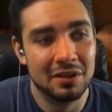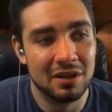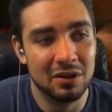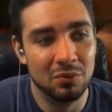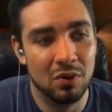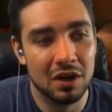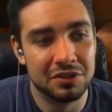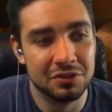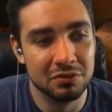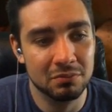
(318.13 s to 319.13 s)
it kind of walks
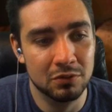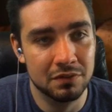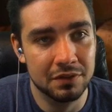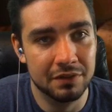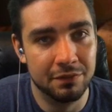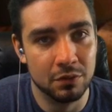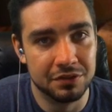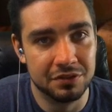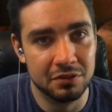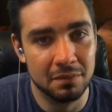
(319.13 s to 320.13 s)
into removal. It
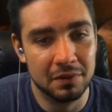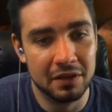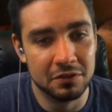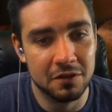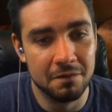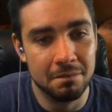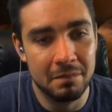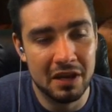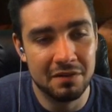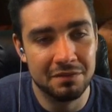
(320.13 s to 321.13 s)
forces you to play your stuff
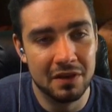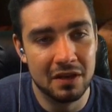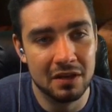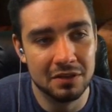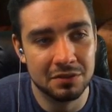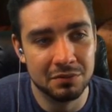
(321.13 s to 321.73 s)
main phase,